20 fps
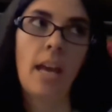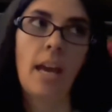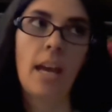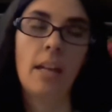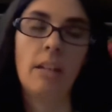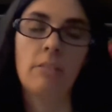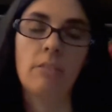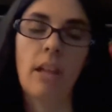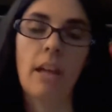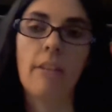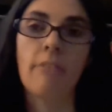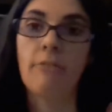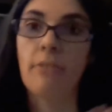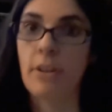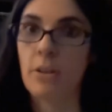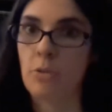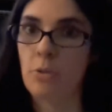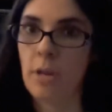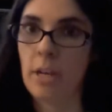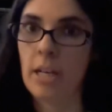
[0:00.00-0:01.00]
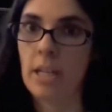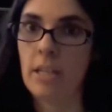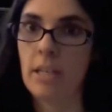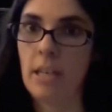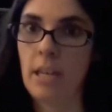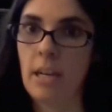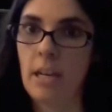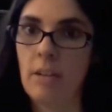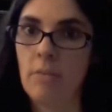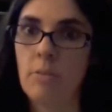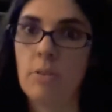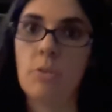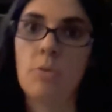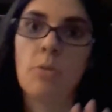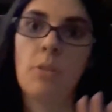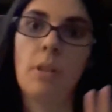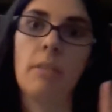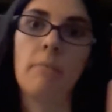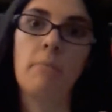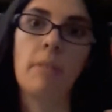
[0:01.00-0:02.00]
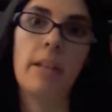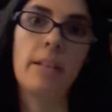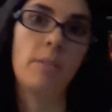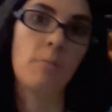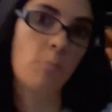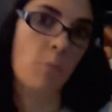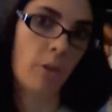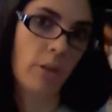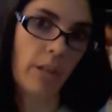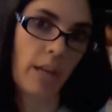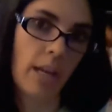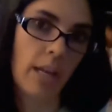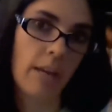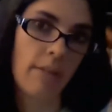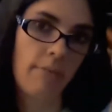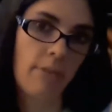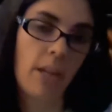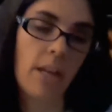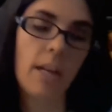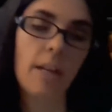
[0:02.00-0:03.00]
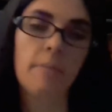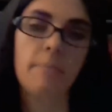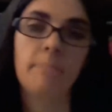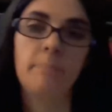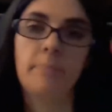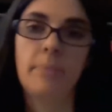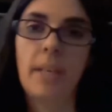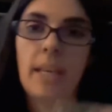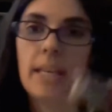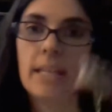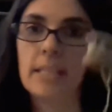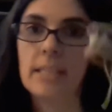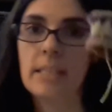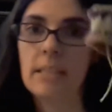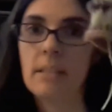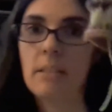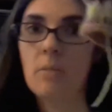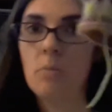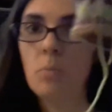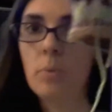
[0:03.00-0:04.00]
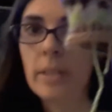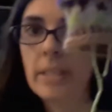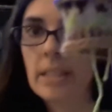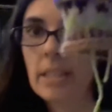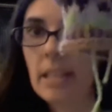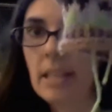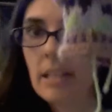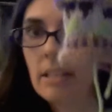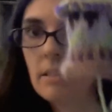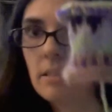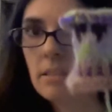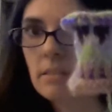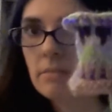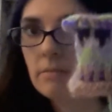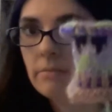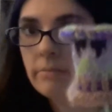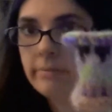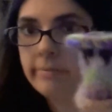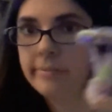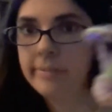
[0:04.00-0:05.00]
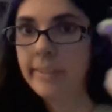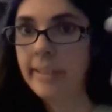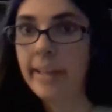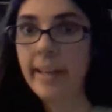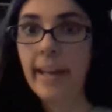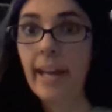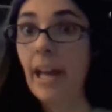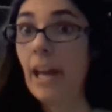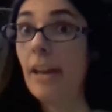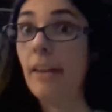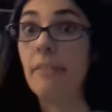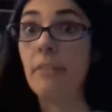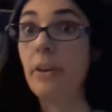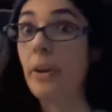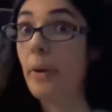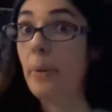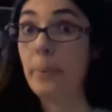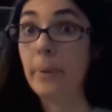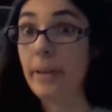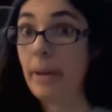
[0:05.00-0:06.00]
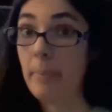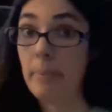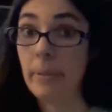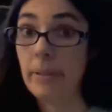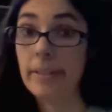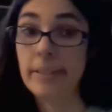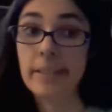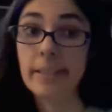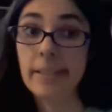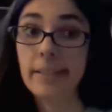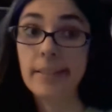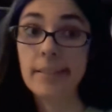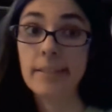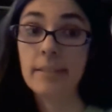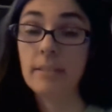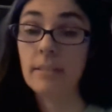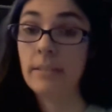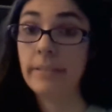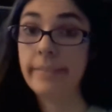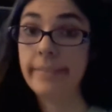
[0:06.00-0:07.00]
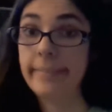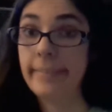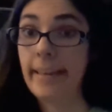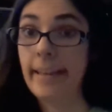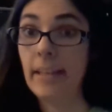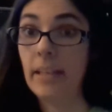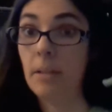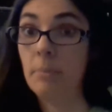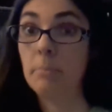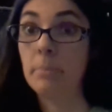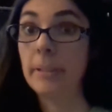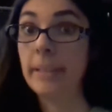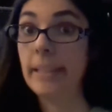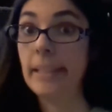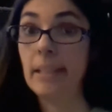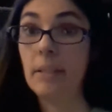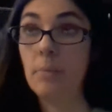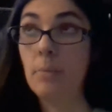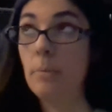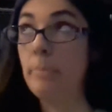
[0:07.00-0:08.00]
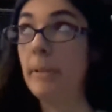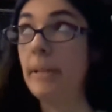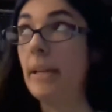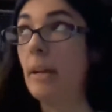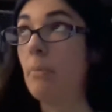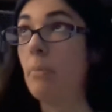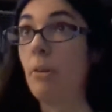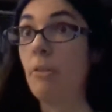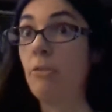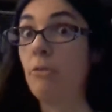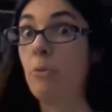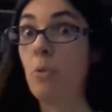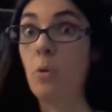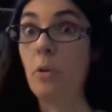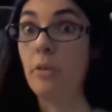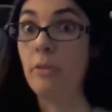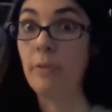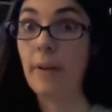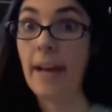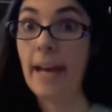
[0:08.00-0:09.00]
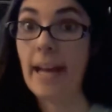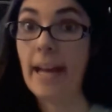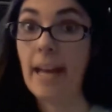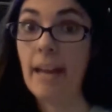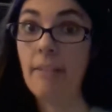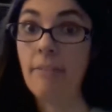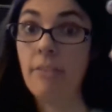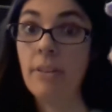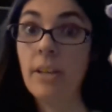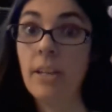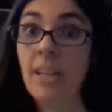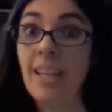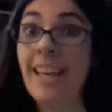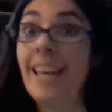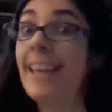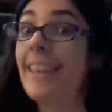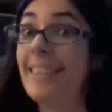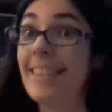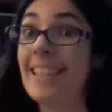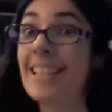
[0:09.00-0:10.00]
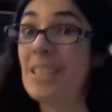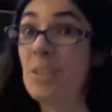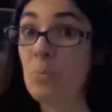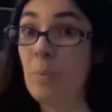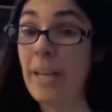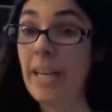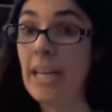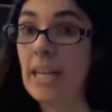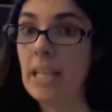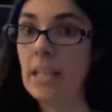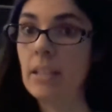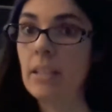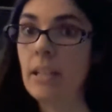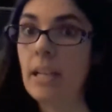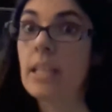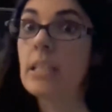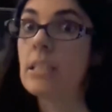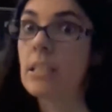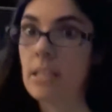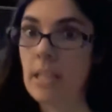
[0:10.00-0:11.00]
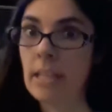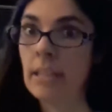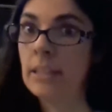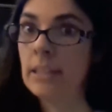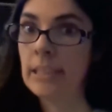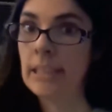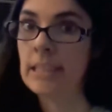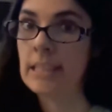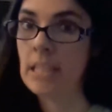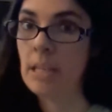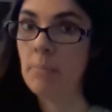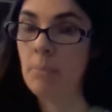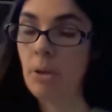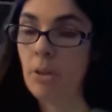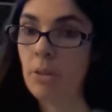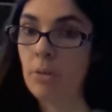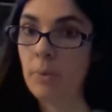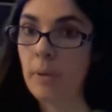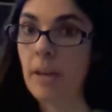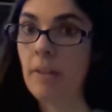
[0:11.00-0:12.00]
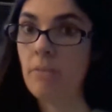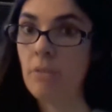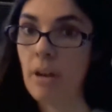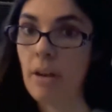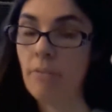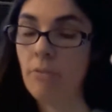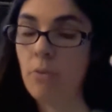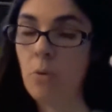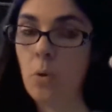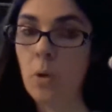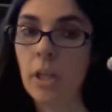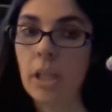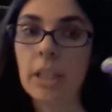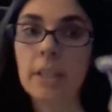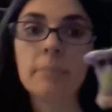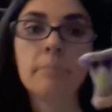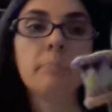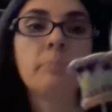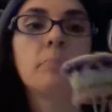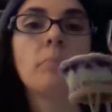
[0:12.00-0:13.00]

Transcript: and a lot of frustrated knitting, which led to more negative knitting, is wristlet. I don't even know what number this is. Like completed would be number 4 or 5. This week is at least number 3, if not 4.